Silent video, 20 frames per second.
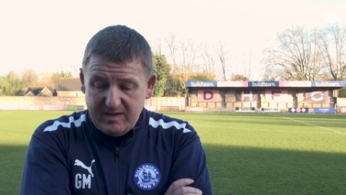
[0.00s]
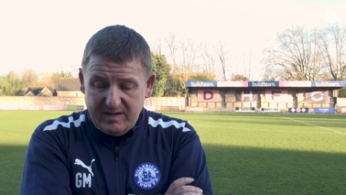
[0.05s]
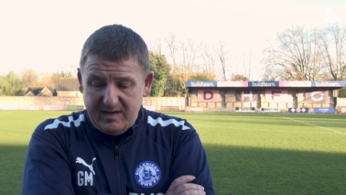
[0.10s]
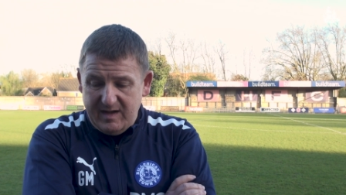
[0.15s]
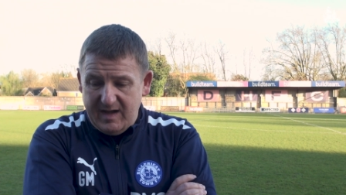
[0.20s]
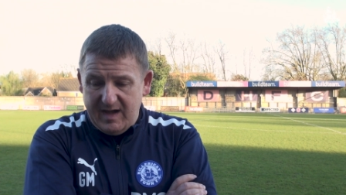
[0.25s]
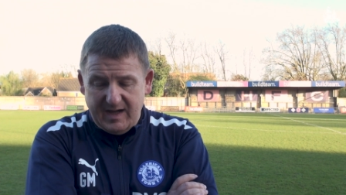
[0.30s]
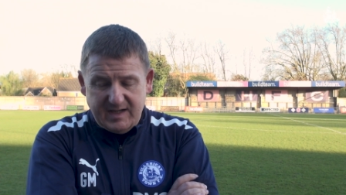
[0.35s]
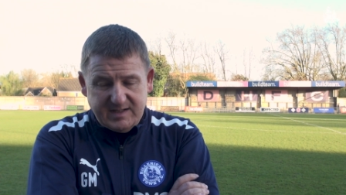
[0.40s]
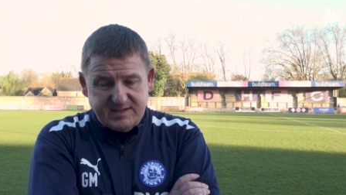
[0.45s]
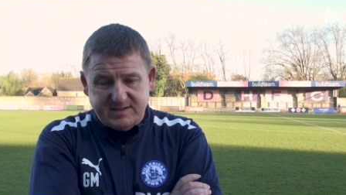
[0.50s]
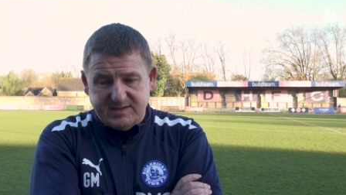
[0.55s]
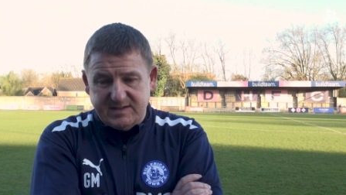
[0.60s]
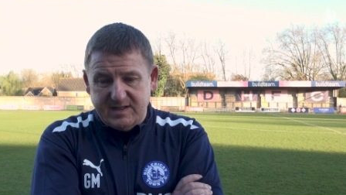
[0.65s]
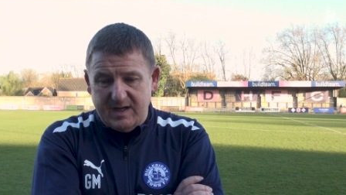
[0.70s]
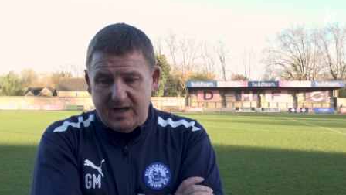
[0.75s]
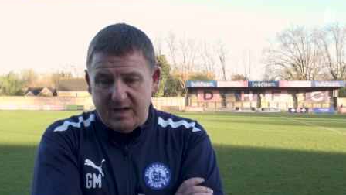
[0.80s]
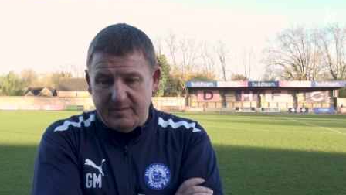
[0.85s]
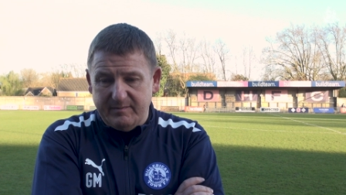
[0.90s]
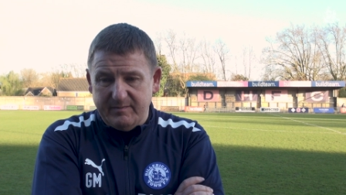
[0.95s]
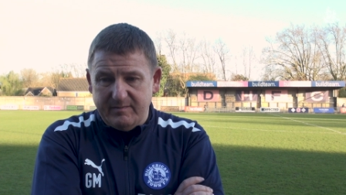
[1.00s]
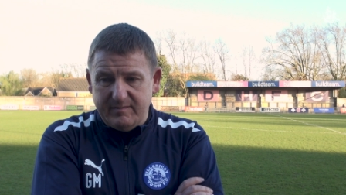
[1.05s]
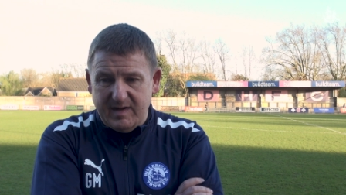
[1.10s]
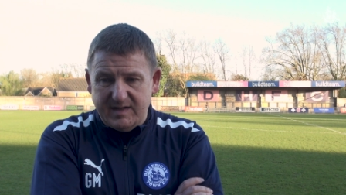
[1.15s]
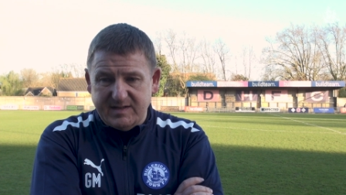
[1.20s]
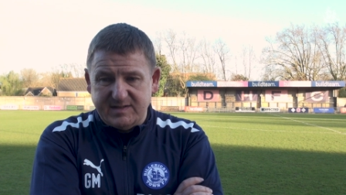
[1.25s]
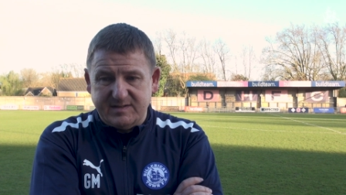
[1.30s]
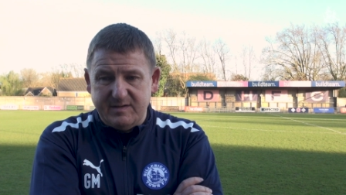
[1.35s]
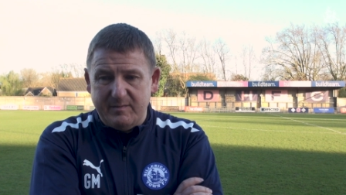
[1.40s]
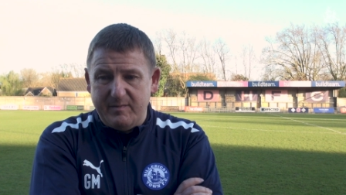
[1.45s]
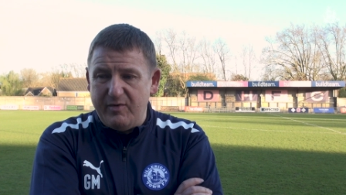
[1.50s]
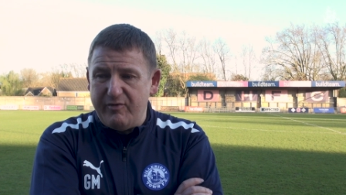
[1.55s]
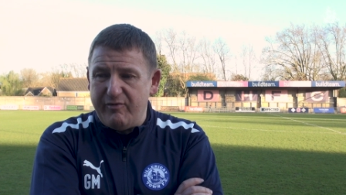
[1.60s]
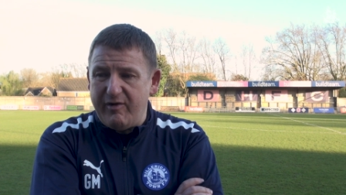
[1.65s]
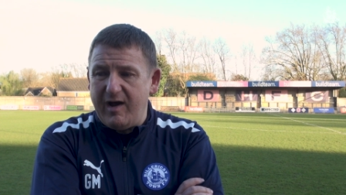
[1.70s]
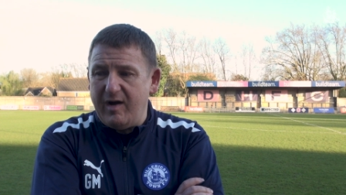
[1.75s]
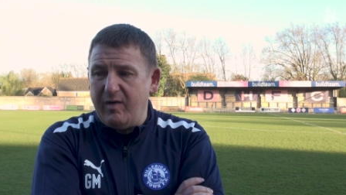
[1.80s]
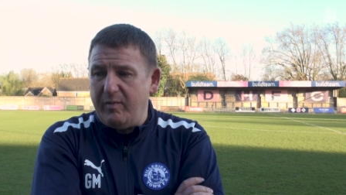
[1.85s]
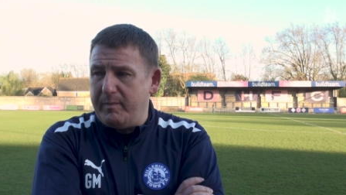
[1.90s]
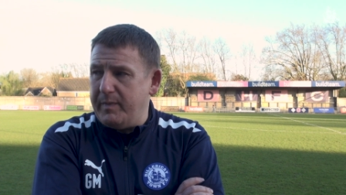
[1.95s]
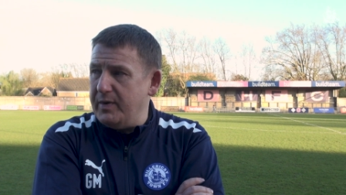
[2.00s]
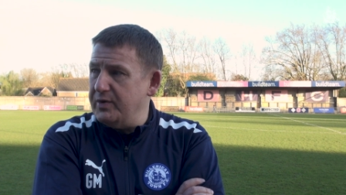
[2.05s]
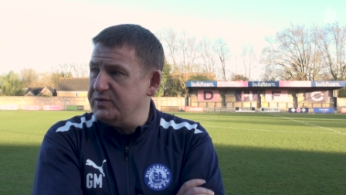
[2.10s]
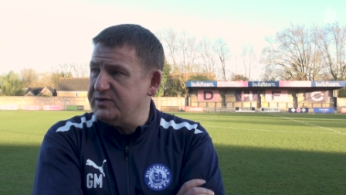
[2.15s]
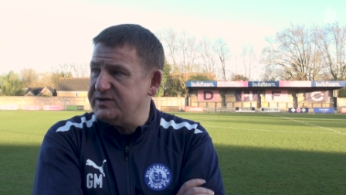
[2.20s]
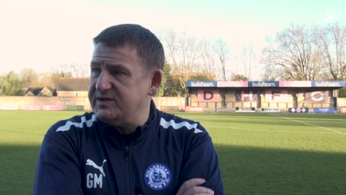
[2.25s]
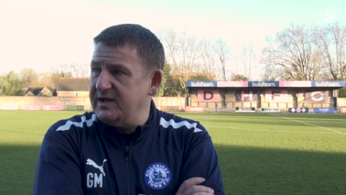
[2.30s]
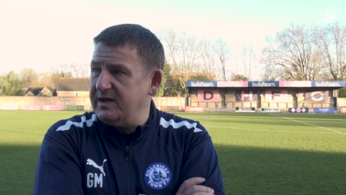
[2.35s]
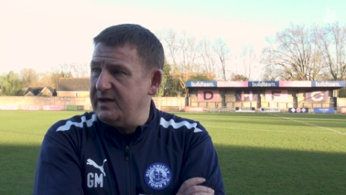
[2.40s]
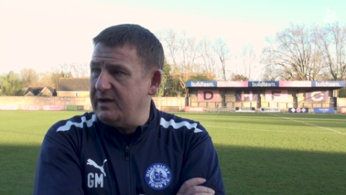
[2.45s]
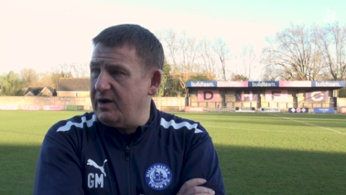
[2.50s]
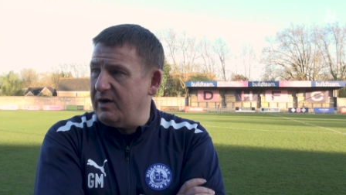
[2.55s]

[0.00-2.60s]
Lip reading: yeah, it's a morale boosting,